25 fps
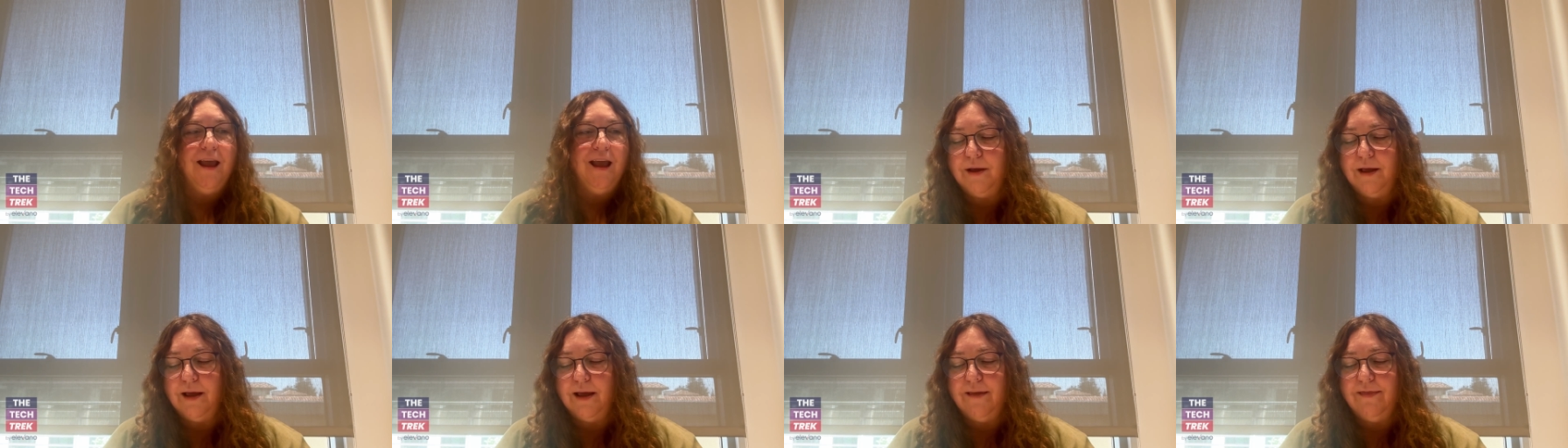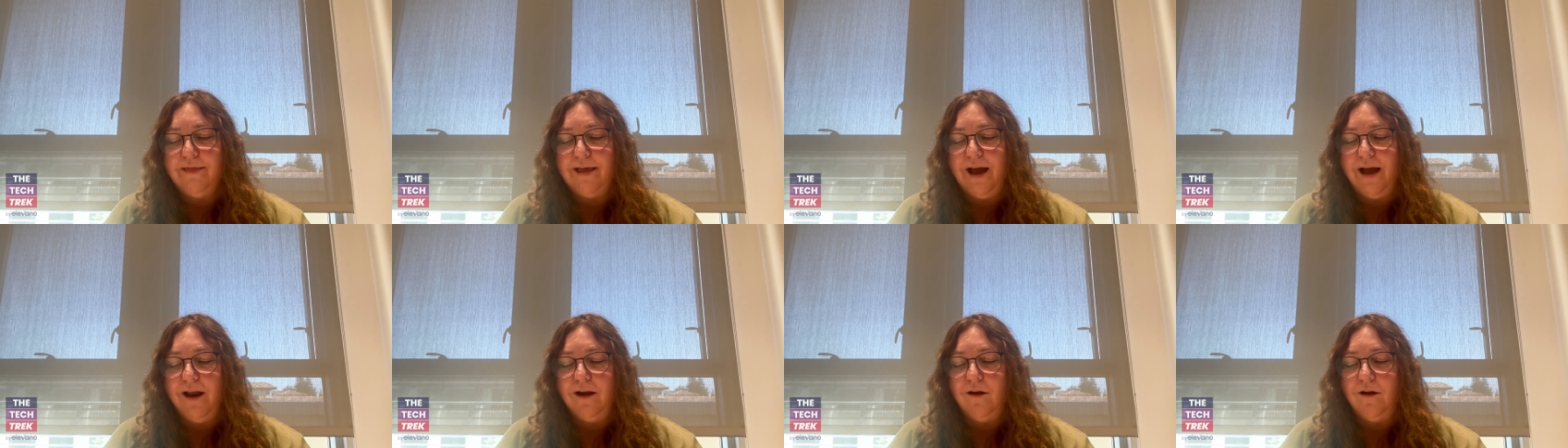And
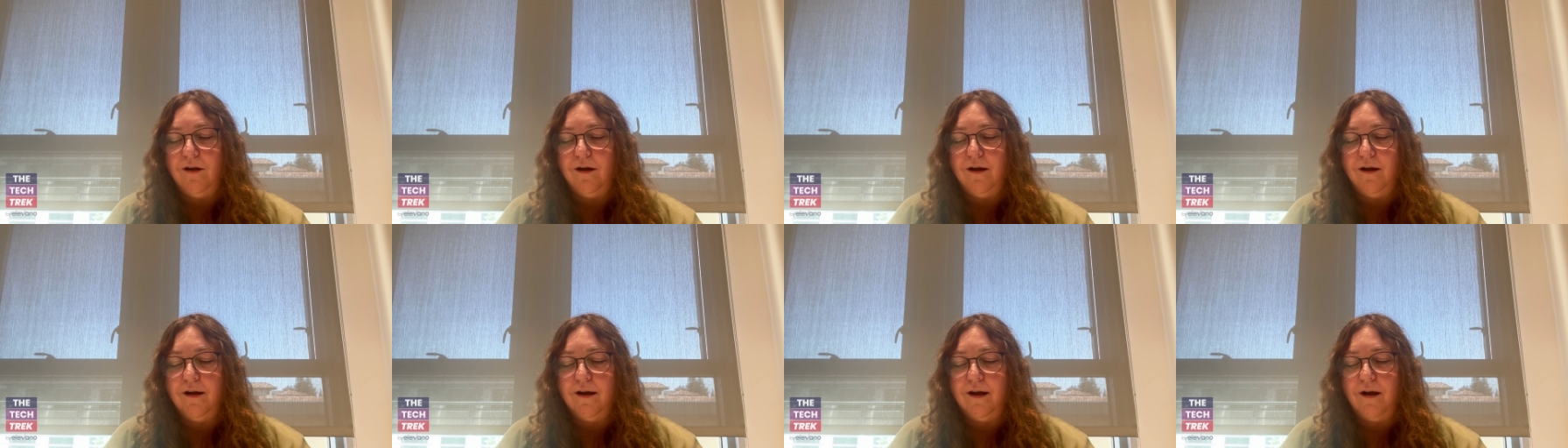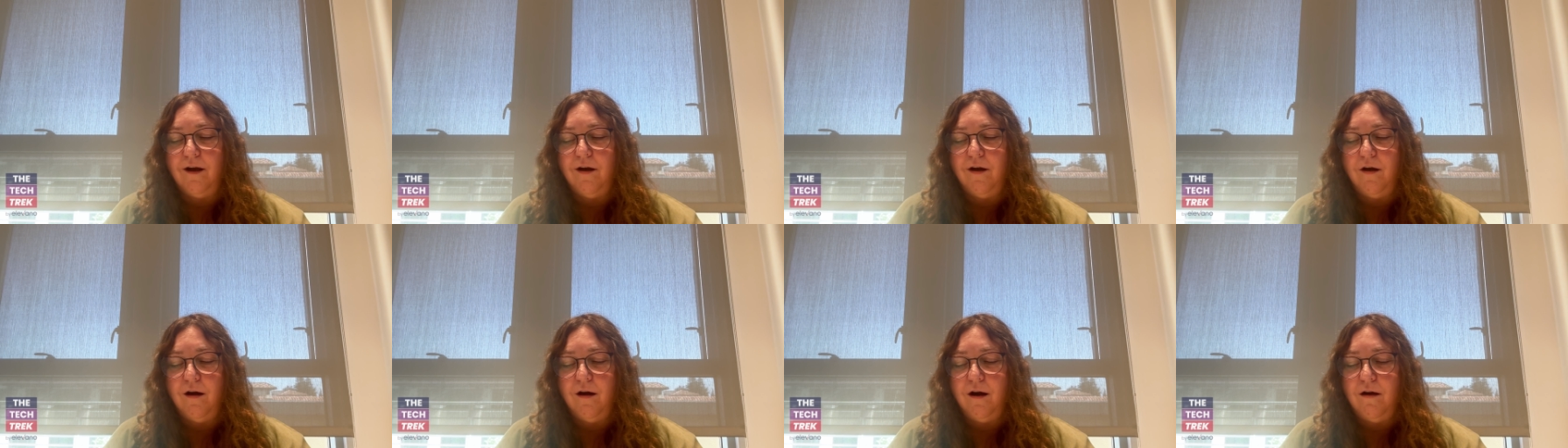that
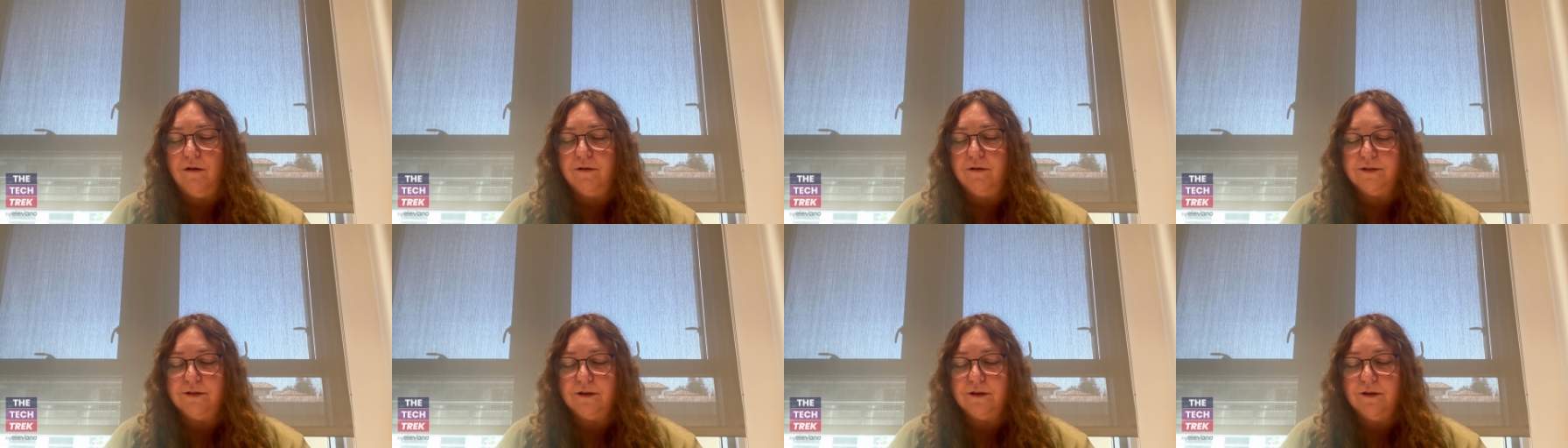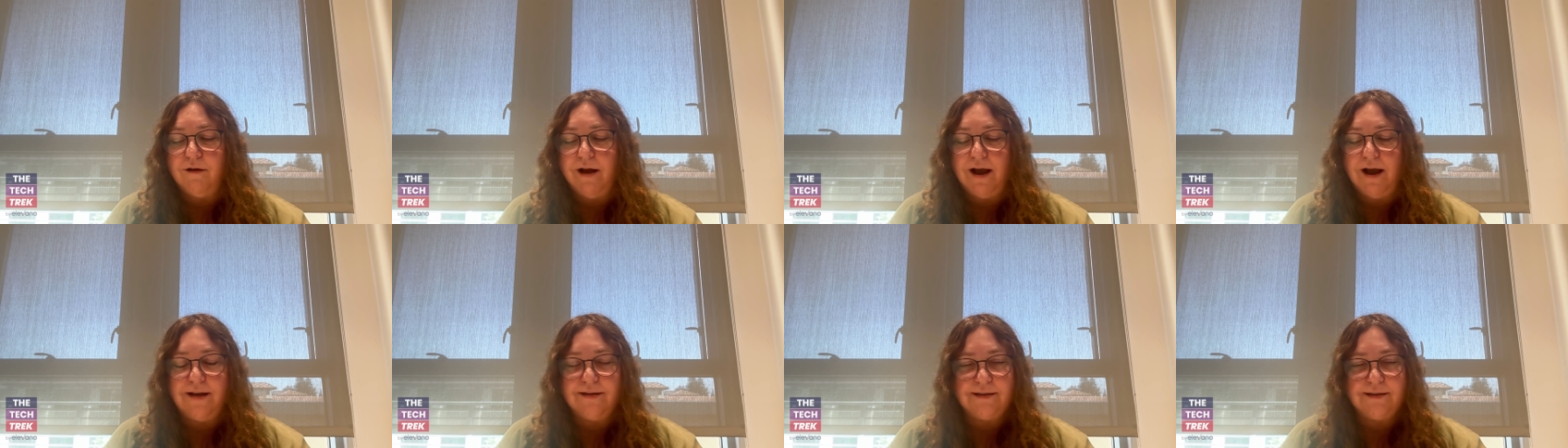also
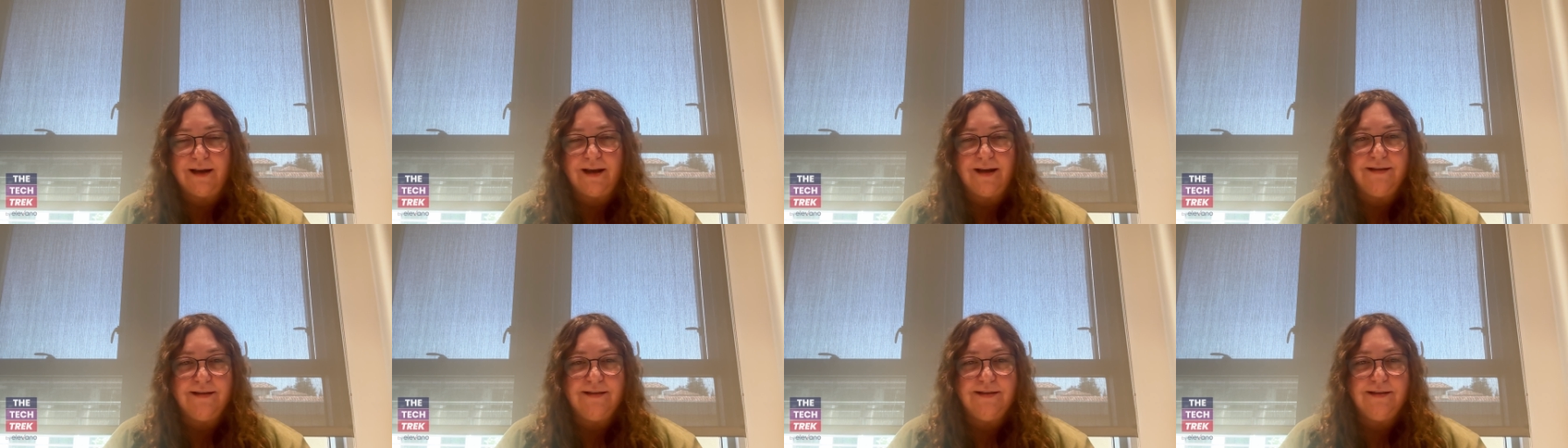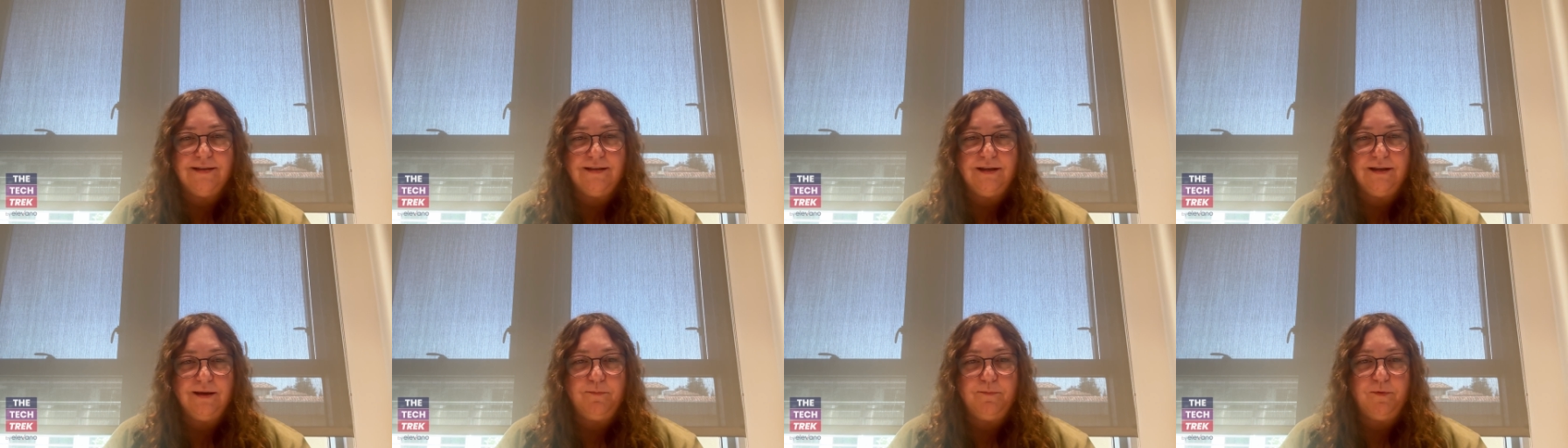has like a
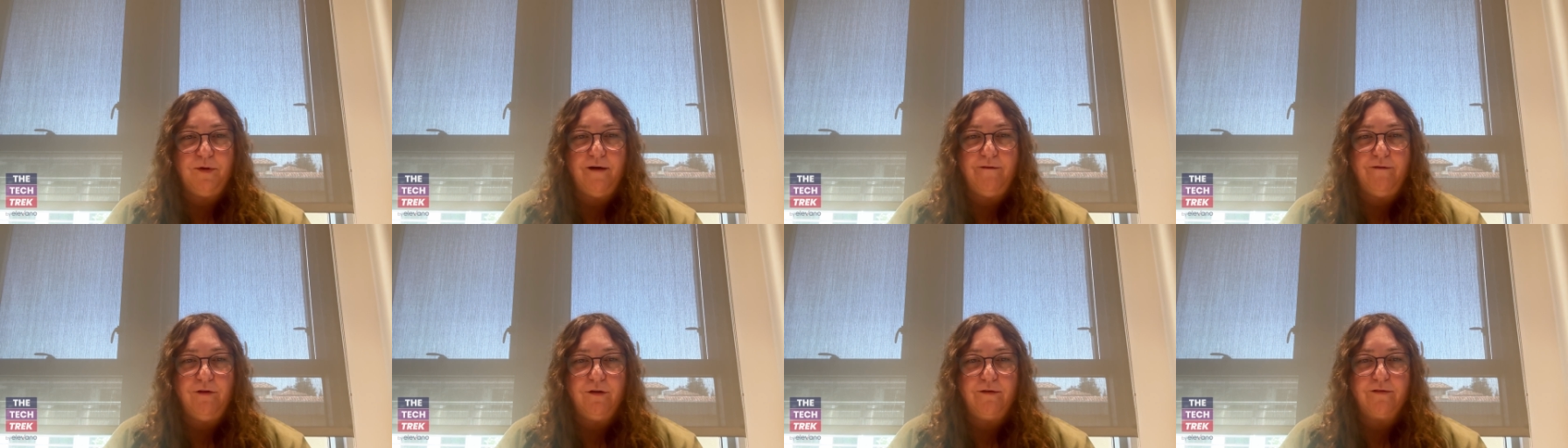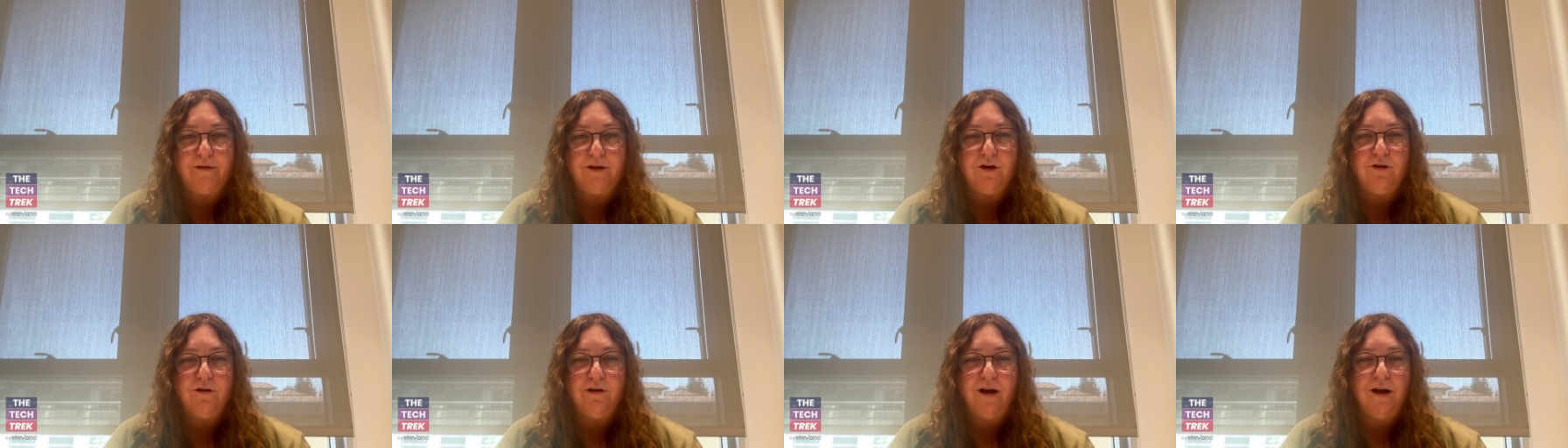deep level of
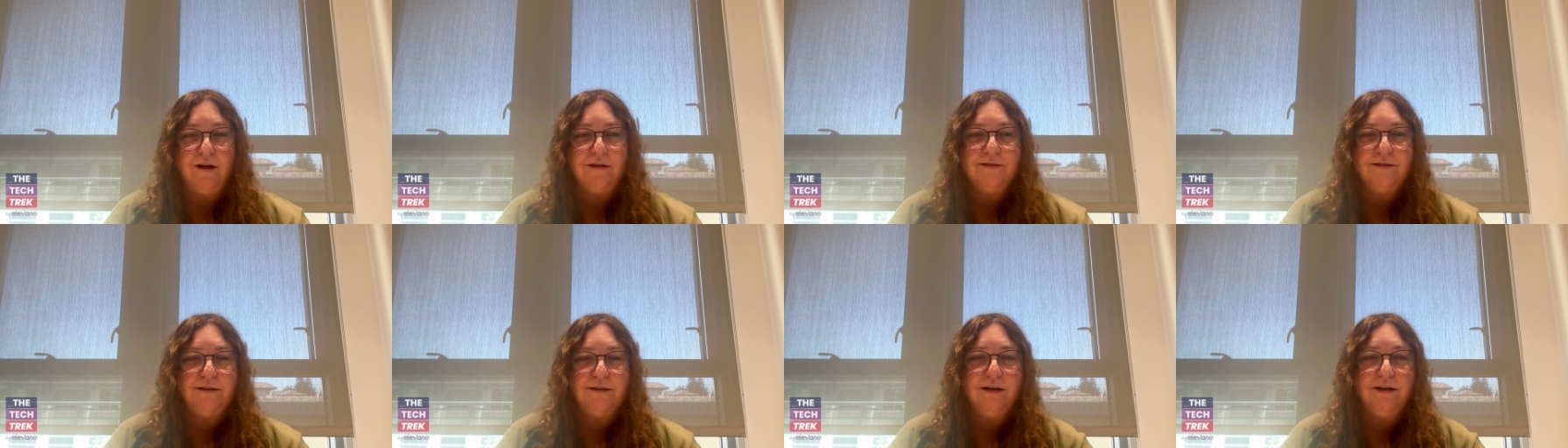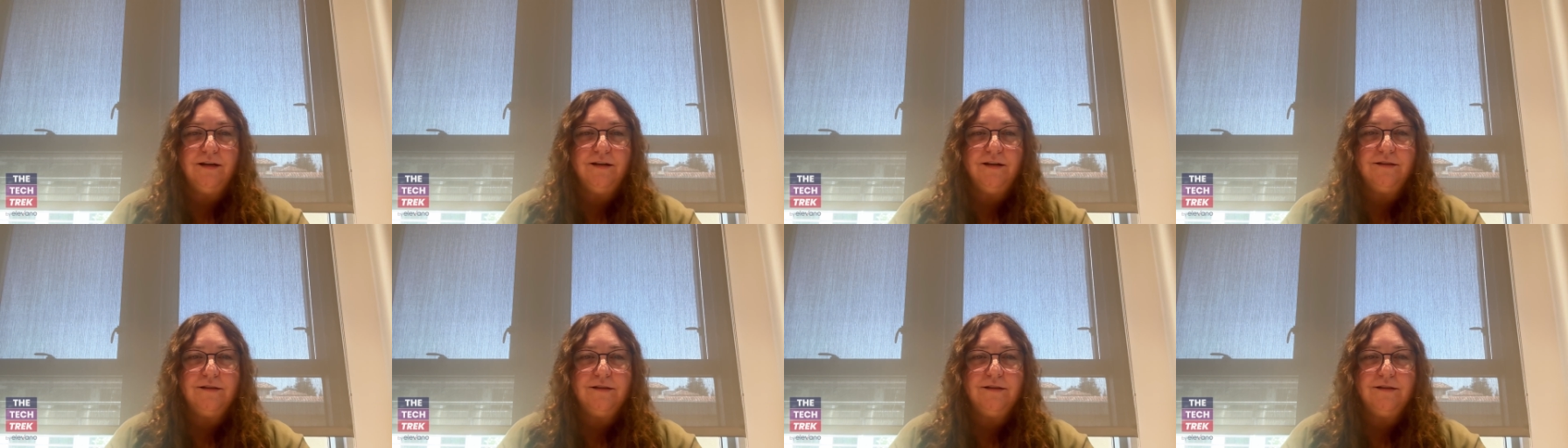curiosity.